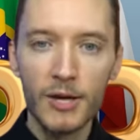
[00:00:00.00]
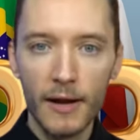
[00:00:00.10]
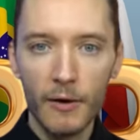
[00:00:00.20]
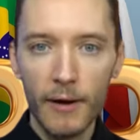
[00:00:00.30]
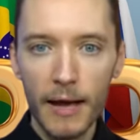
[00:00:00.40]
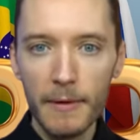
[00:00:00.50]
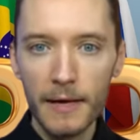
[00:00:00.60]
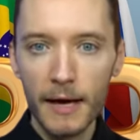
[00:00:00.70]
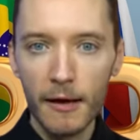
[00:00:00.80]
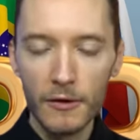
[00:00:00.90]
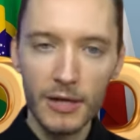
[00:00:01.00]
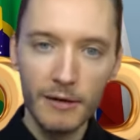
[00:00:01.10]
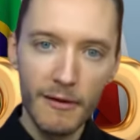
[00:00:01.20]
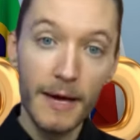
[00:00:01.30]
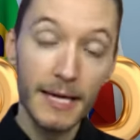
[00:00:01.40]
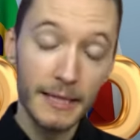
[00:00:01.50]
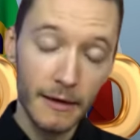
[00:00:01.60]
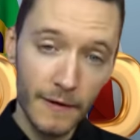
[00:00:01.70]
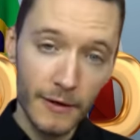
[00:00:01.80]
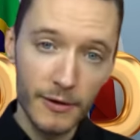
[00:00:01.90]
Saudi Arabia, although Saudi Arabia hasn't
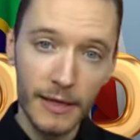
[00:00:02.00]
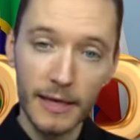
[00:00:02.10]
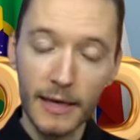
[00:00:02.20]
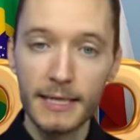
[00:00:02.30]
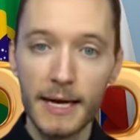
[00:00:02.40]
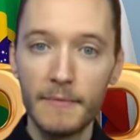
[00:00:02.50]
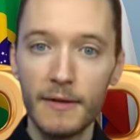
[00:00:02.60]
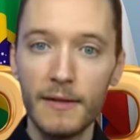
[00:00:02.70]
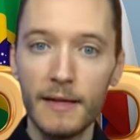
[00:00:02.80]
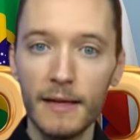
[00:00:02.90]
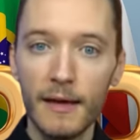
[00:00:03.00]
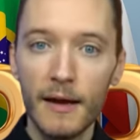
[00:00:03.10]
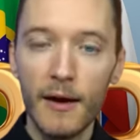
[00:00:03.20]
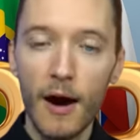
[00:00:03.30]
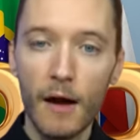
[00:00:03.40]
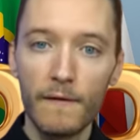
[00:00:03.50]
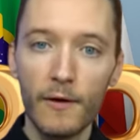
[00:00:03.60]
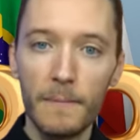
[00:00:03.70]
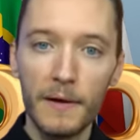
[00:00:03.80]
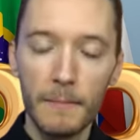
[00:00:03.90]
officially accepted the
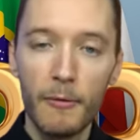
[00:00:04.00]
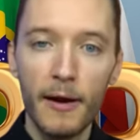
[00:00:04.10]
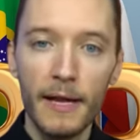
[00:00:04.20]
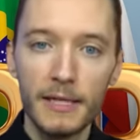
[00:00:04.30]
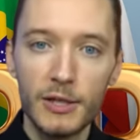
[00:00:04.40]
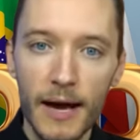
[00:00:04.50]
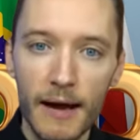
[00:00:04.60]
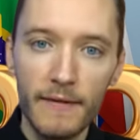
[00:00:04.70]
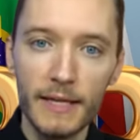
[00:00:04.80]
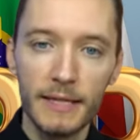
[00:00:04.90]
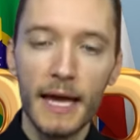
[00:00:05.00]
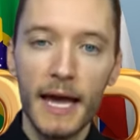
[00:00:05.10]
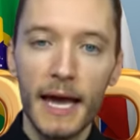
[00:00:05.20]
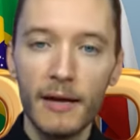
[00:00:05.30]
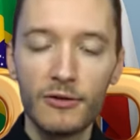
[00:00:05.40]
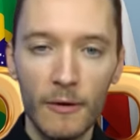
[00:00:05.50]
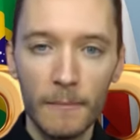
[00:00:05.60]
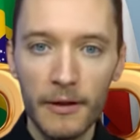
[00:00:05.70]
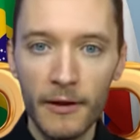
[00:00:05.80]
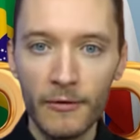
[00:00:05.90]
offer. But the point is, you have these internal
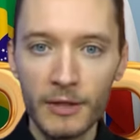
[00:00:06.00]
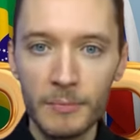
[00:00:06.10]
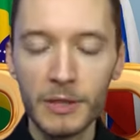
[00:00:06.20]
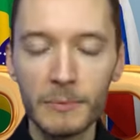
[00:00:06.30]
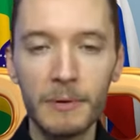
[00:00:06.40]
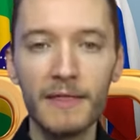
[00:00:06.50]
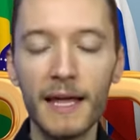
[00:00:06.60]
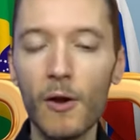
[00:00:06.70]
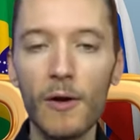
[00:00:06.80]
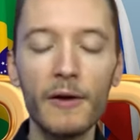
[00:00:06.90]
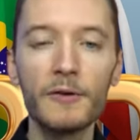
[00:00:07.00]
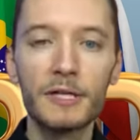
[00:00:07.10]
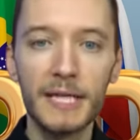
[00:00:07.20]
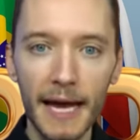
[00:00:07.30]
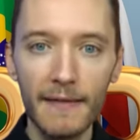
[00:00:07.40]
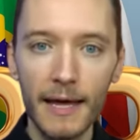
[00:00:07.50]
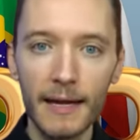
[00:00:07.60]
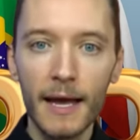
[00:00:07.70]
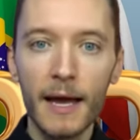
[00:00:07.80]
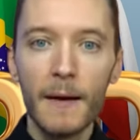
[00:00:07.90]
political disputes, but they don't understand that
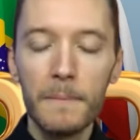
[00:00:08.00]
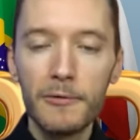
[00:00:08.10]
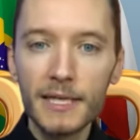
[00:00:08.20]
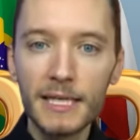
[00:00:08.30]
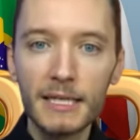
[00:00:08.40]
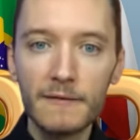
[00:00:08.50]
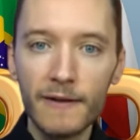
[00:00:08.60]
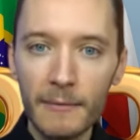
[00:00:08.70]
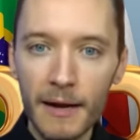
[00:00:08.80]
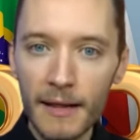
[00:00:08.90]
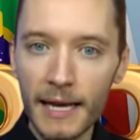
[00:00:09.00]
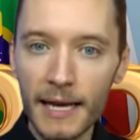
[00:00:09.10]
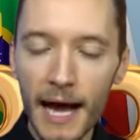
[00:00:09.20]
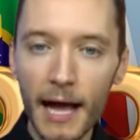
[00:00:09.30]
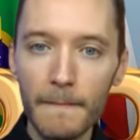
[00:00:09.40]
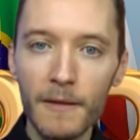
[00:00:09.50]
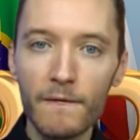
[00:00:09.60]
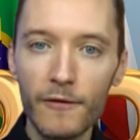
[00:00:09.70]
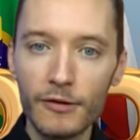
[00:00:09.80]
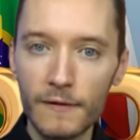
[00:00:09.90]
BRICS is fundamentally not
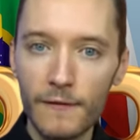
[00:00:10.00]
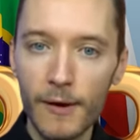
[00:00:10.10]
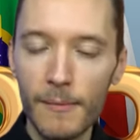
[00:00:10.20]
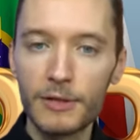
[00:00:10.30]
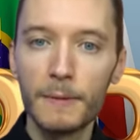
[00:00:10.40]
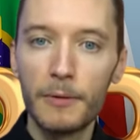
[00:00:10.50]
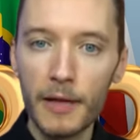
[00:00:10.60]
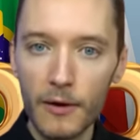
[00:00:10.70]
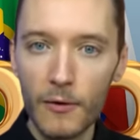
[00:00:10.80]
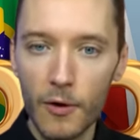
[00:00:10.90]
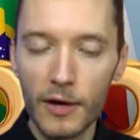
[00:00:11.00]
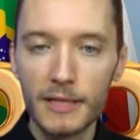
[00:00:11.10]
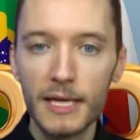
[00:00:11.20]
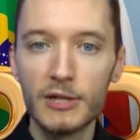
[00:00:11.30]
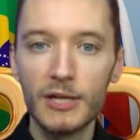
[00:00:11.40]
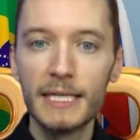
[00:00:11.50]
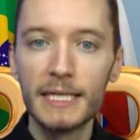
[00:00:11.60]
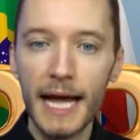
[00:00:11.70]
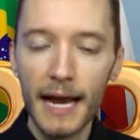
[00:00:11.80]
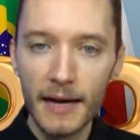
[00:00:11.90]
first and foremost a political organization. It's
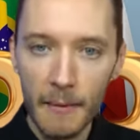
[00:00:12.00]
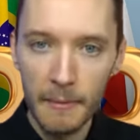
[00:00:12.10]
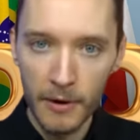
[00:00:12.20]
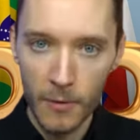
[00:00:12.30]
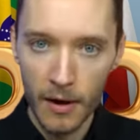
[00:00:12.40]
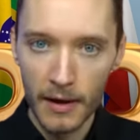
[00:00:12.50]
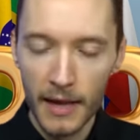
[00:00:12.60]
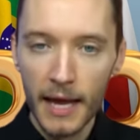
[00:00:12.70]
an economic one.